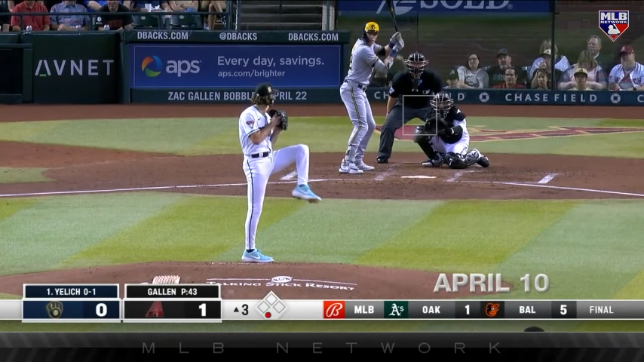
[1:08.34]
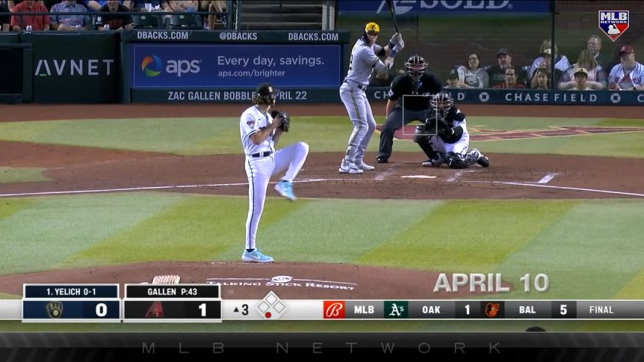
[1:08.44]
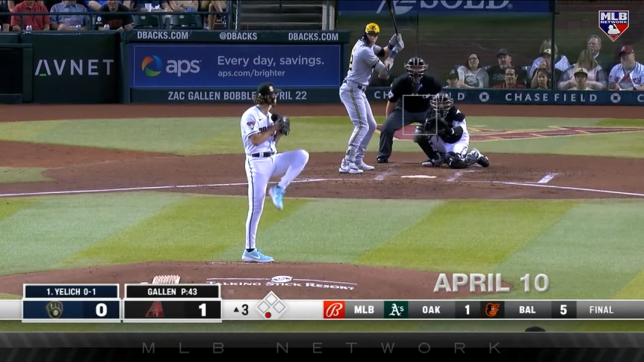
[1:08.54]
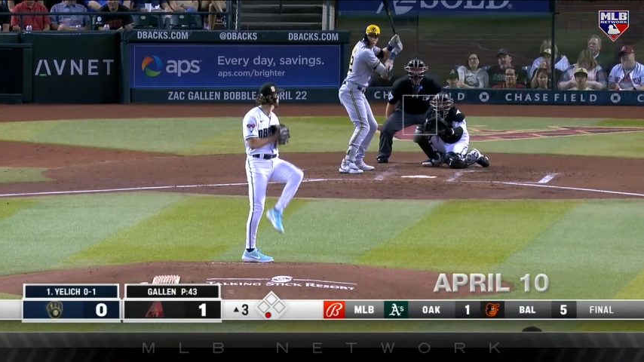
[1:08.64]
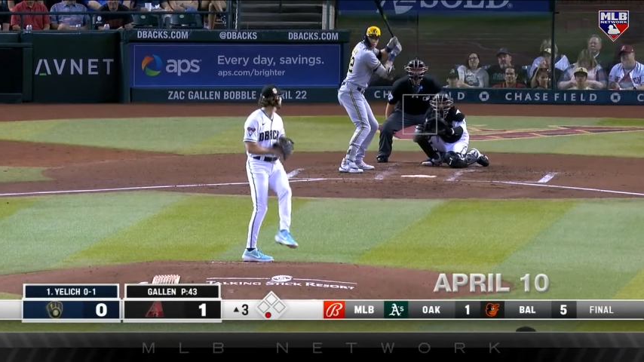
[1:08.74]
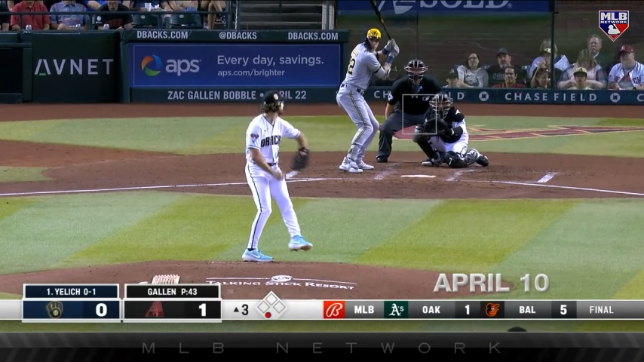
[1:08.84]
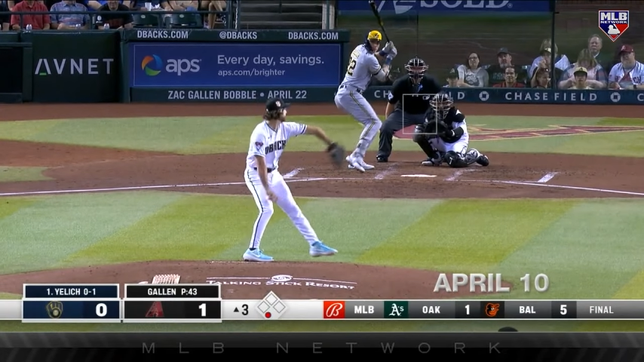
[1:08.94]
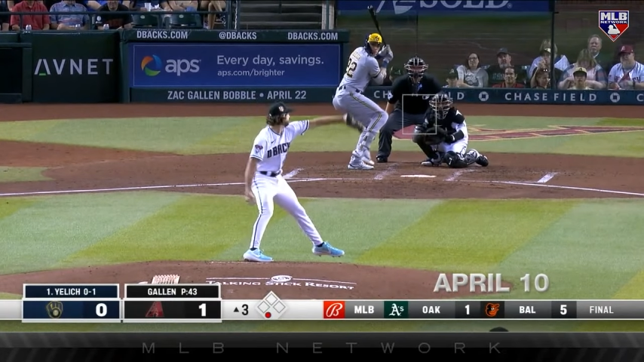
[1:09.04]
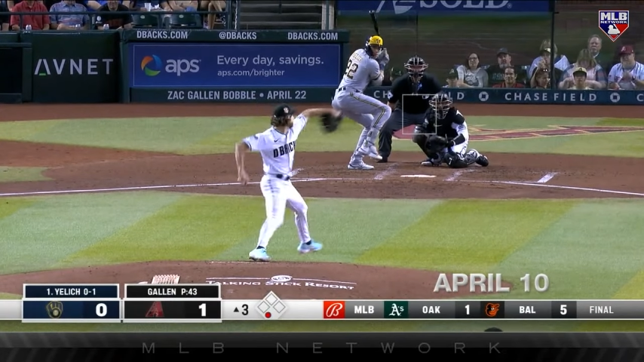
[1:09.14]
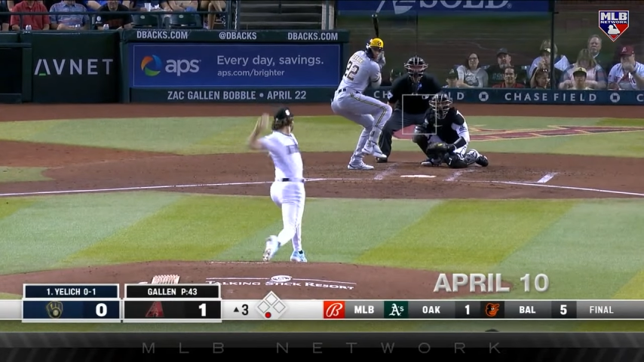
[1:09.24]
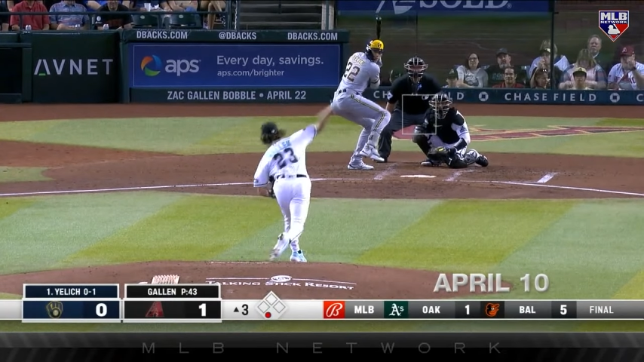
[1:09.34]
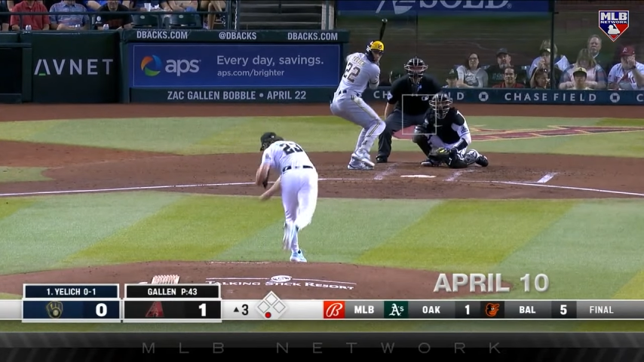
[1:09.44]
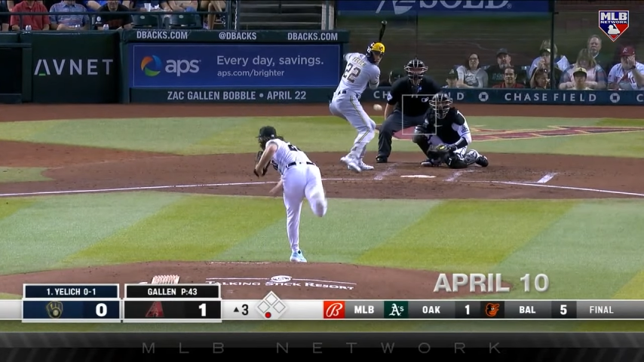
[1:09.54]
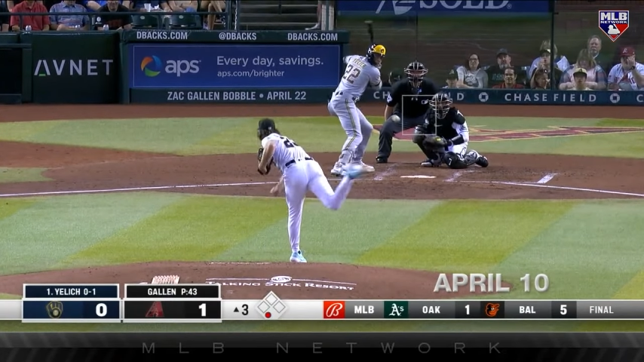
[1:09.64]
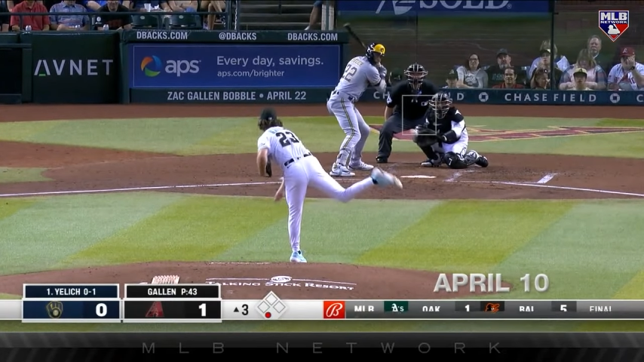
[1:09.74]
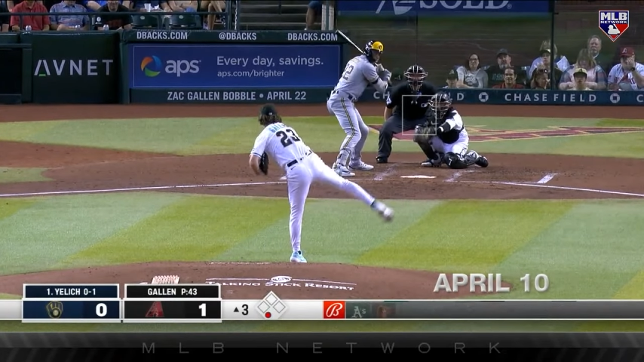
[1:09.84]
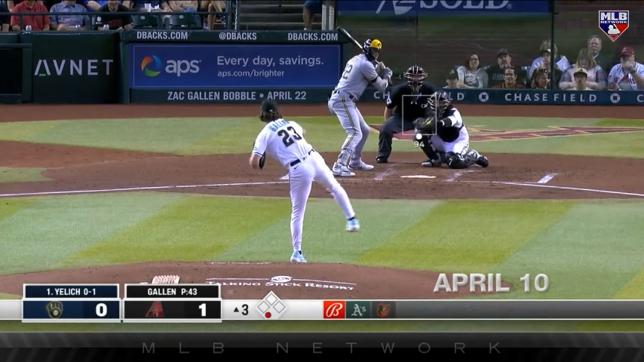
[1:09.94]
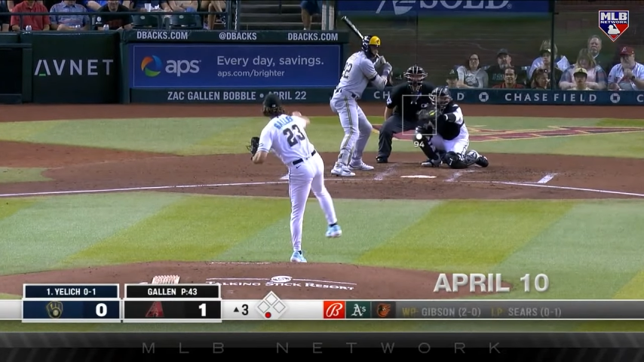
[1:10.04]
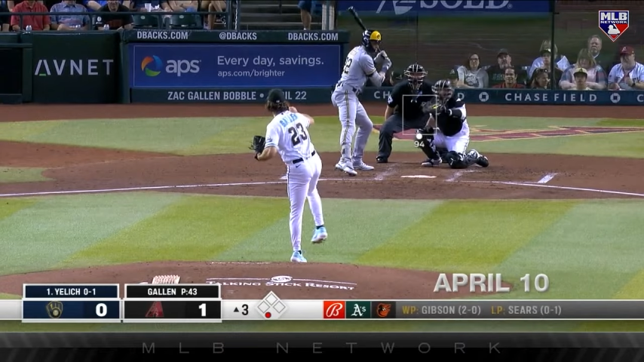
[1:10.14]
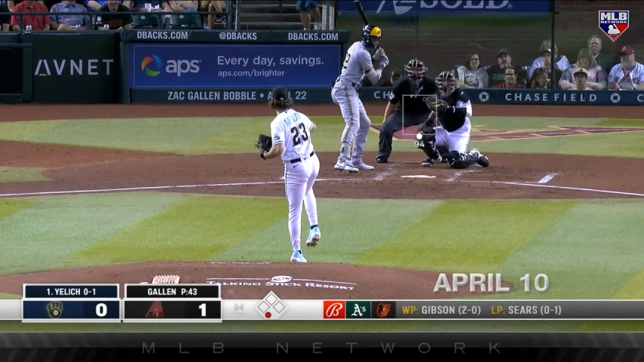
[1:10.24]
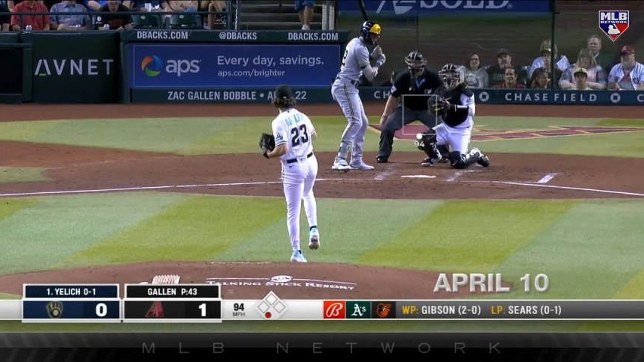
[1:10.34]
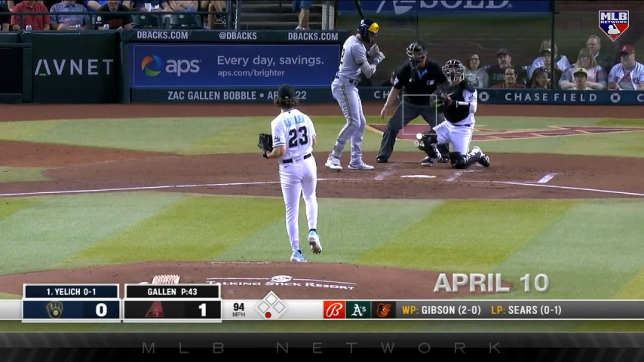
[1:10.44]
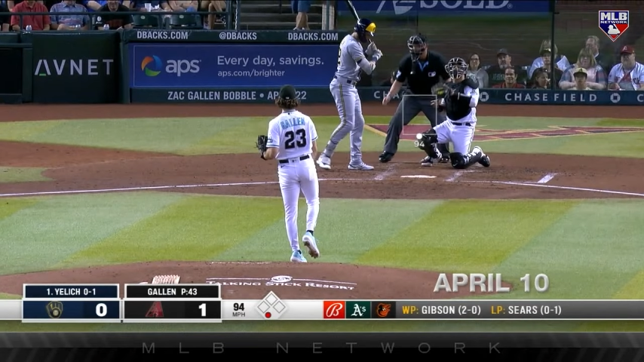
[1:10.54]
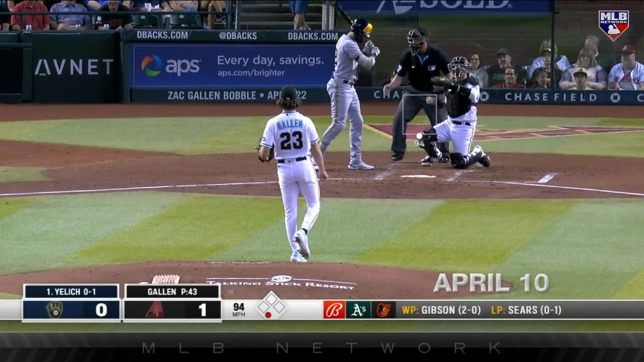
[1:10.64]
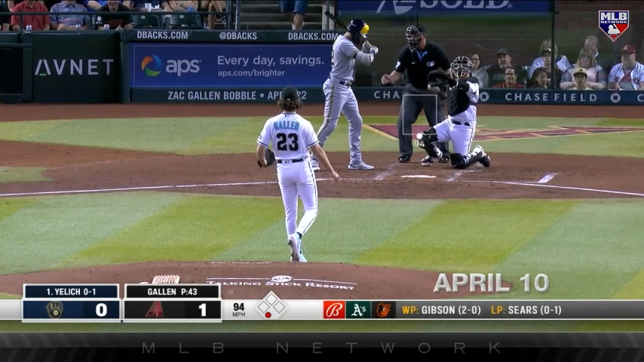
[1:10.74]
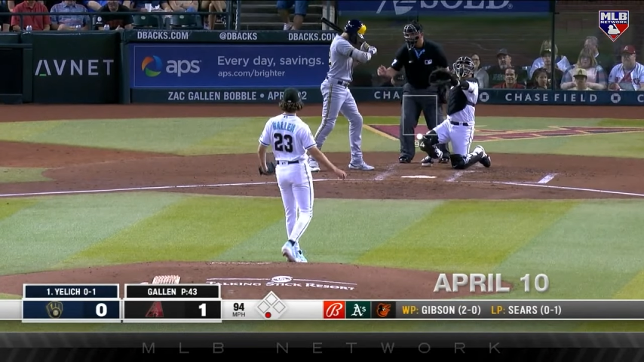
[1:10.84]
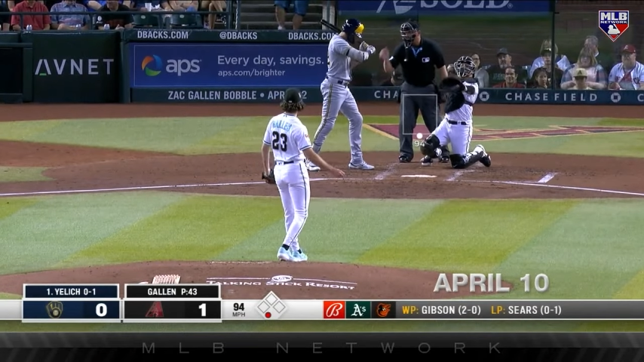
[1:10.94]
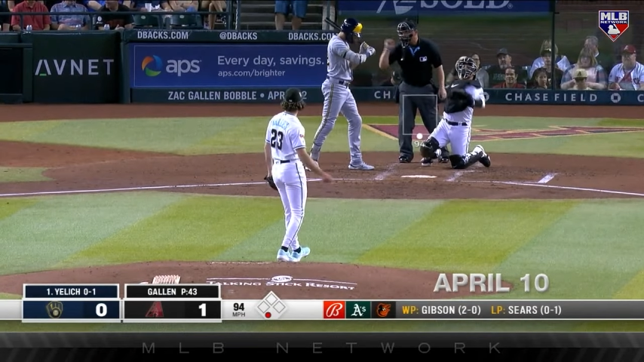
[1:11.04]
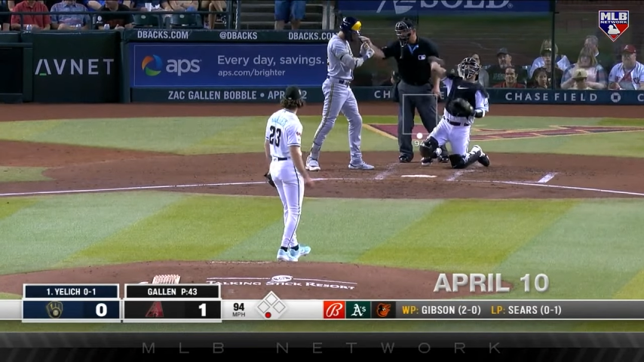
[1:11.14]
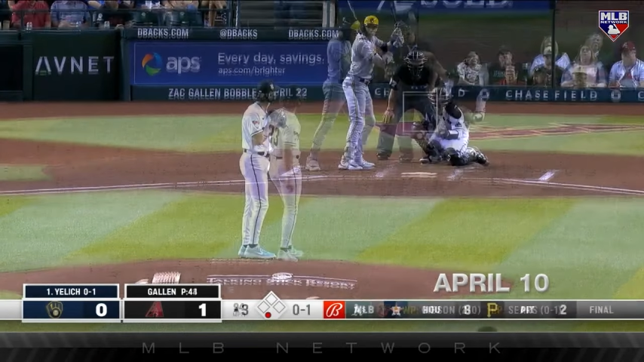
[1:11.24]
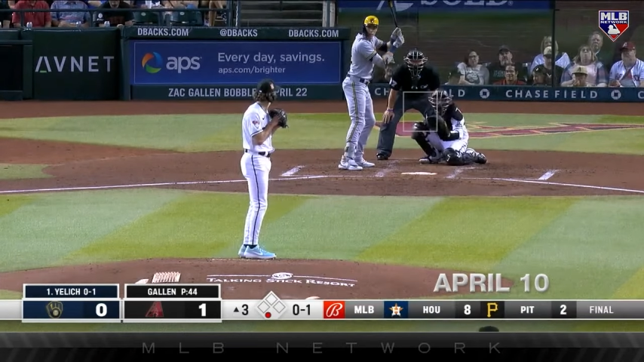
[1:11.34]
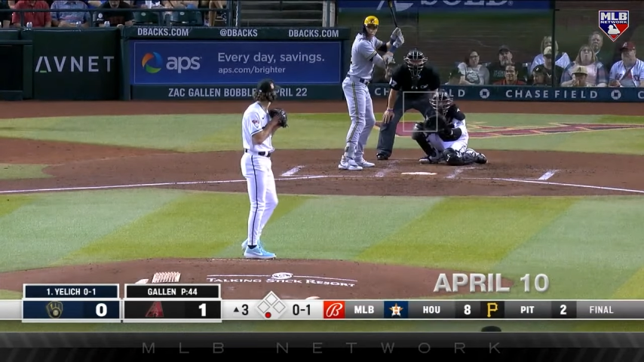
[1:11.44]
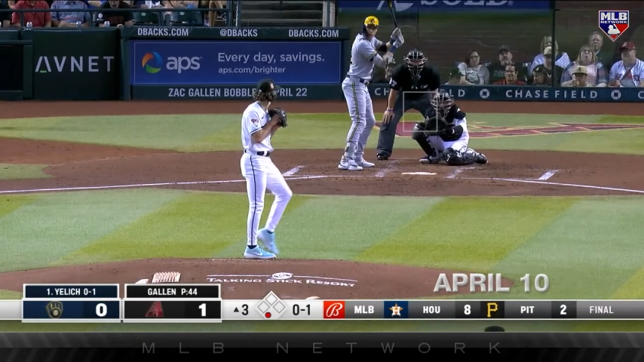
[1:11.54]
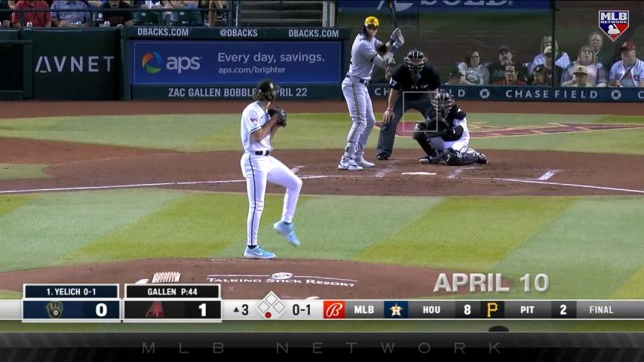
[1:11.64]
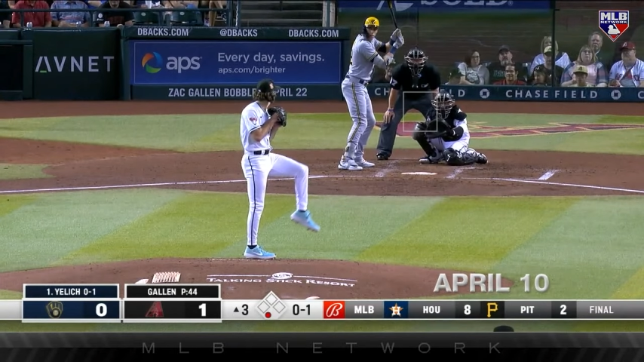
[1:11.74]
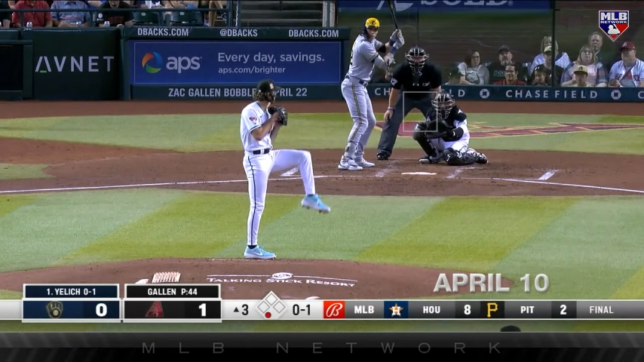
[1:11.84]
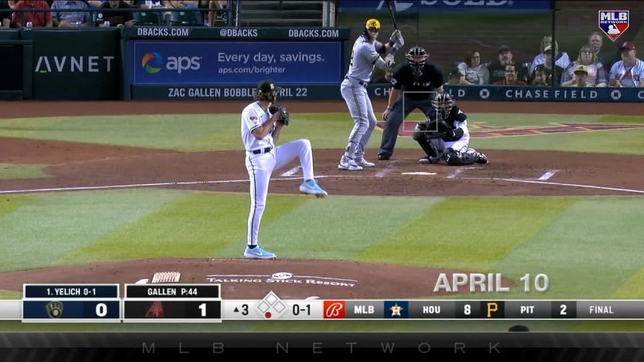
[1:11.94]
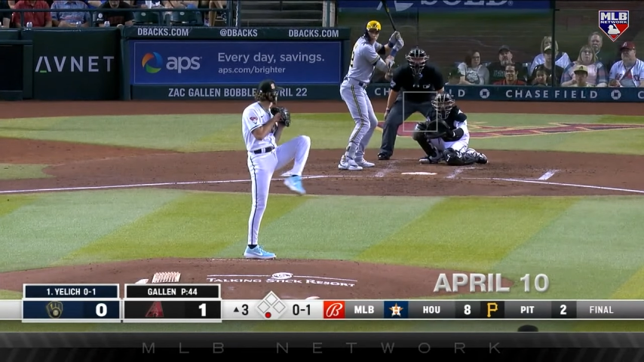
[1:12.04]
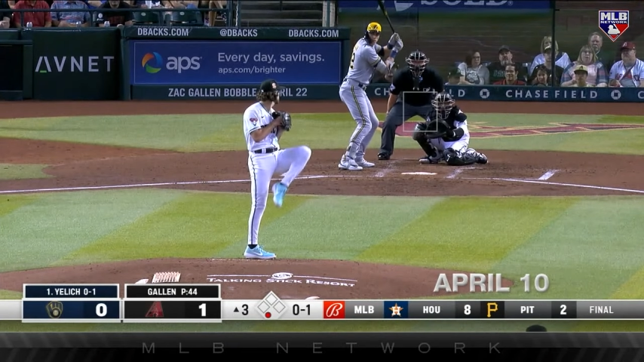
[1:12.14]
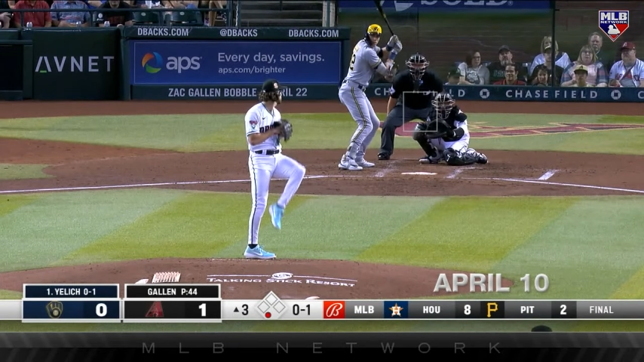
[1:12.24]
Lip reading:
(no speaker visible)